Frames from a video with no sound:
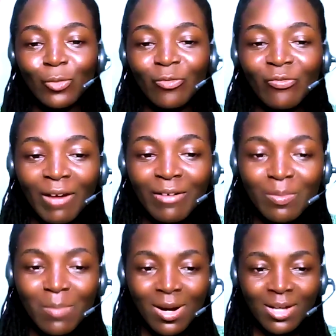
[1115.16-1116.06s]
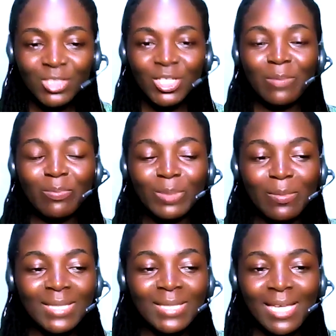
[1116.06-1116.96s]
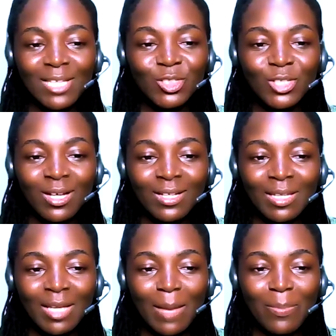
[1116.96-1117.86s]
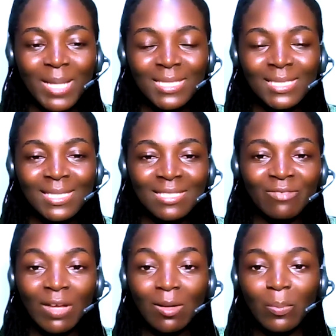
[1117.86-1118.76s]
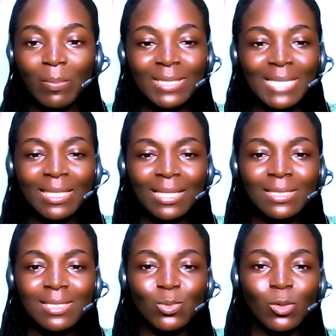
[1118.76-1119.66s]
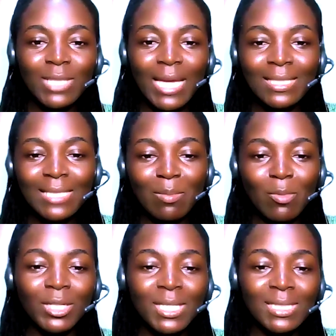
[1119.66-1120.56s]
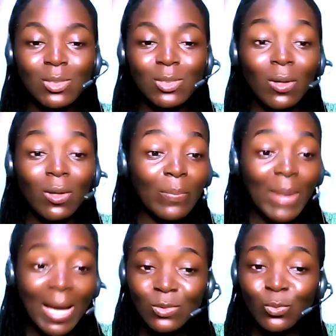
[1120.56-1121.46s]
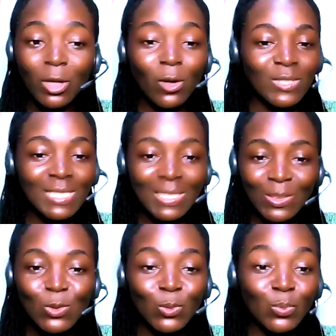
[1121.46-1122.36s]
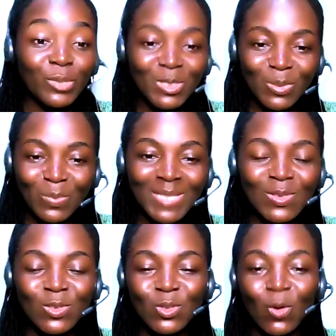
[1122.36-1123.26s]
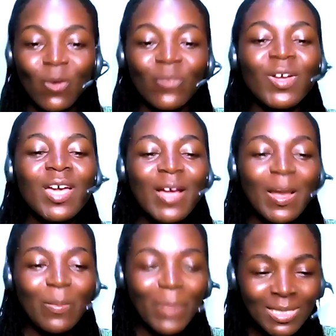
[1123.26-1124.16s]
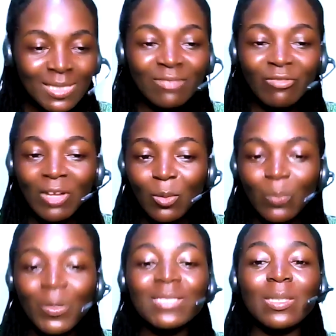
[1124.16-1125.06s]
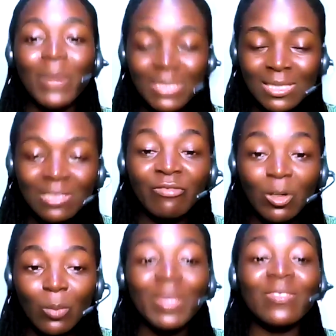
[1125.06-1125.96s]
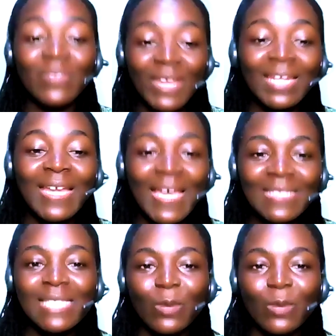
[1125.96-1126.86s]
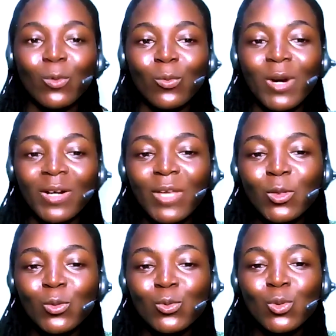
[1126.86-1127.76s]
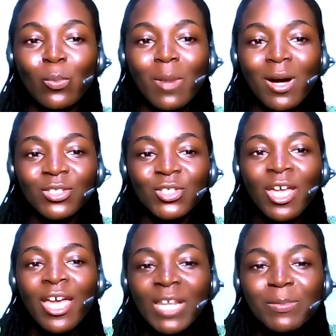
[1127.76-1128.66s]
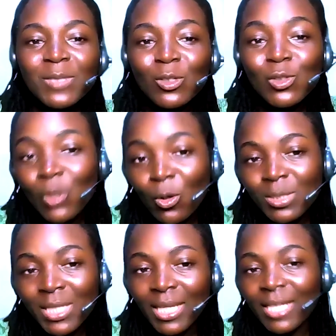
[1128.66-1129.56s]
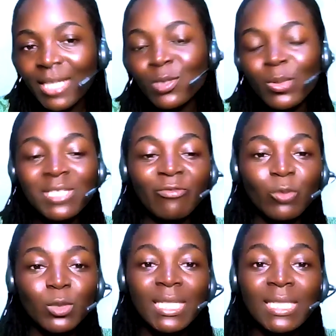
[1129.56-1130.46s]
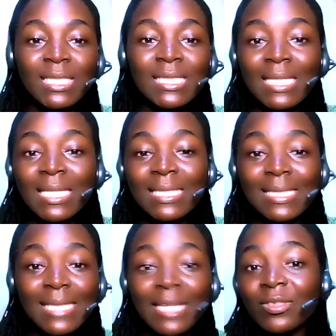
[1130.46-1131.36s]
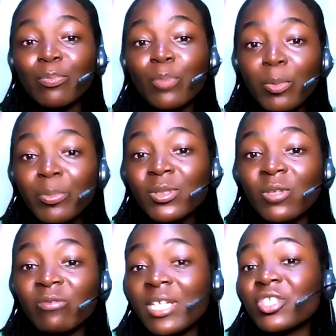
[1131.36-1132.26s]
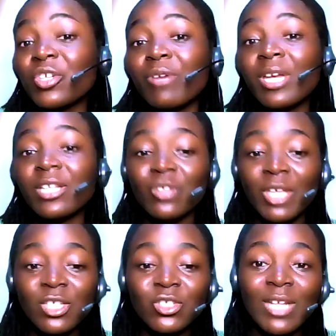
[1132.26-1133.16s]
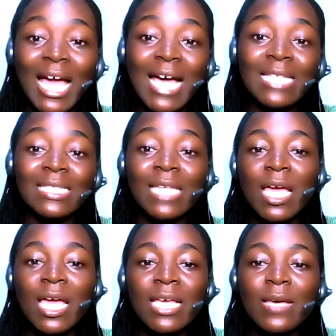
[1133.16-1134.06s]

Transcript: you very much. Implementation, capacity development. I think this is what EdTech Mondays is all about. We continue to preach the message of capacity development, then EdTech will work. Thank you so much. Philips Consulting in 2014 said the purpose of tertiary education as